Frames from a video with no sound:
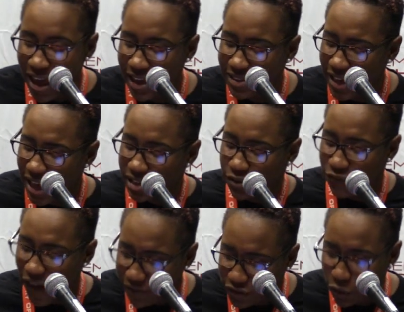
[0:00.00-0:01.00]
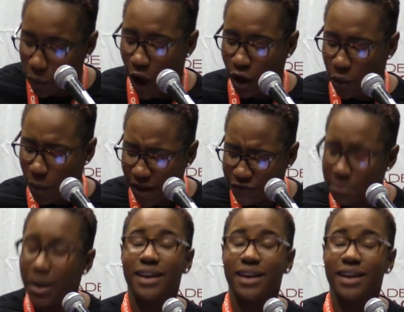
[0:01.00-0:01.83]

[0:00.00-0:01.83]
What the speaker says: It takes faith to walk away from